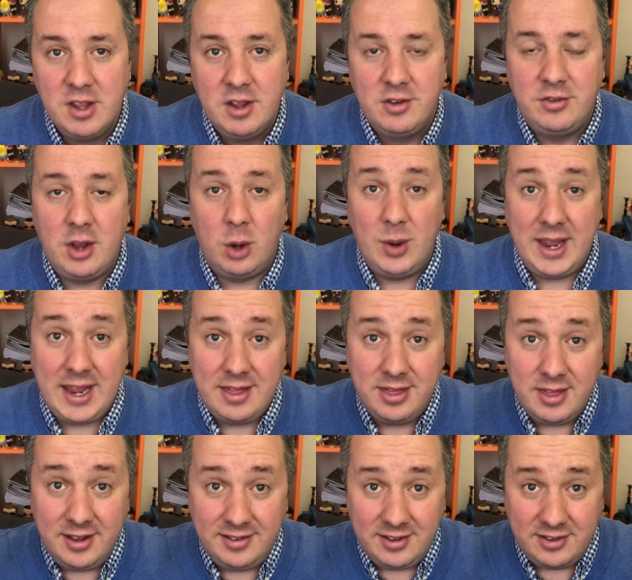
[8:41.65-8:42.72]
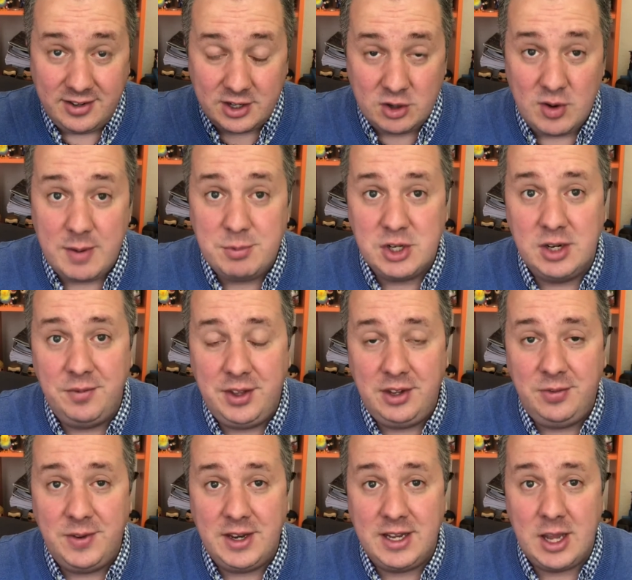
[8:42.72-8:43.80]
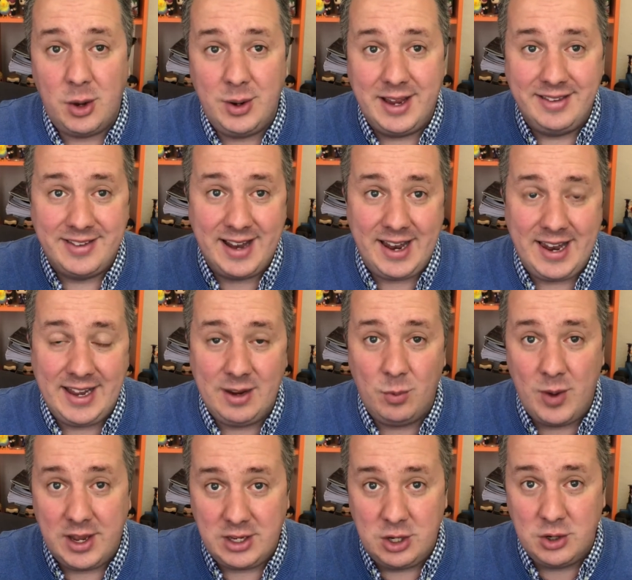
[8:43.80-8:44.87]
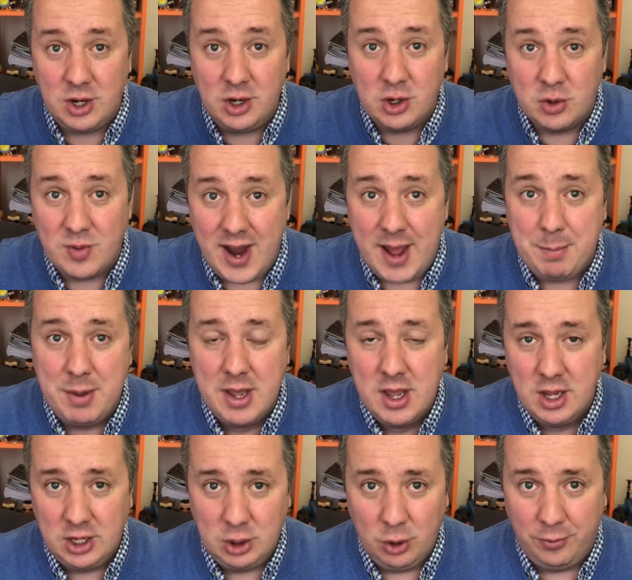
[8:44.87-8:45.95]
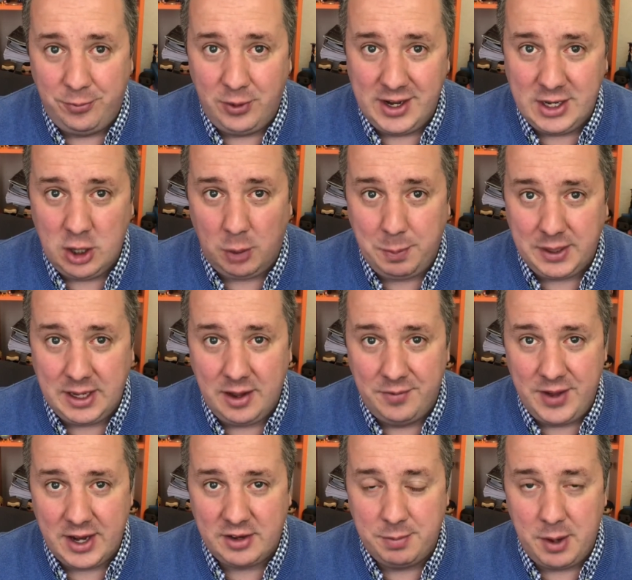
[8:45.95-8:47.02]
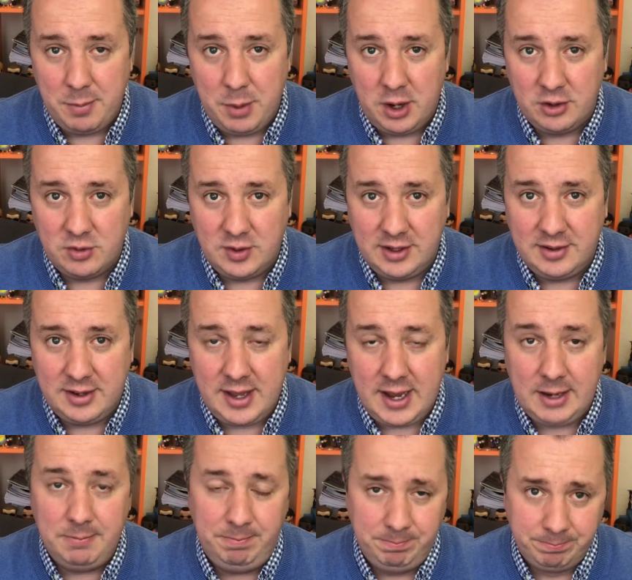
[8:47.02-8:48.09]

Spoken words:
So in the description of this video is a link where you can grab your free copy of Expert Mastery today.